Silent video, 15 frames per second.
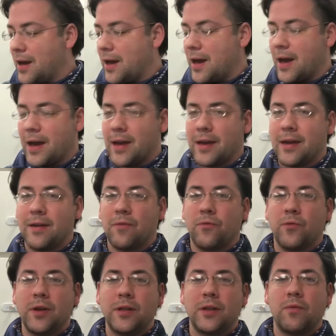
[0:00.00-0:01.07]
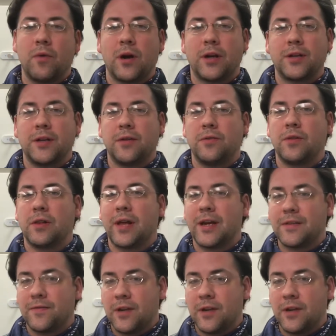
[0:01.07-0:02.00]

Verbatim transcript: I really wanted to do the last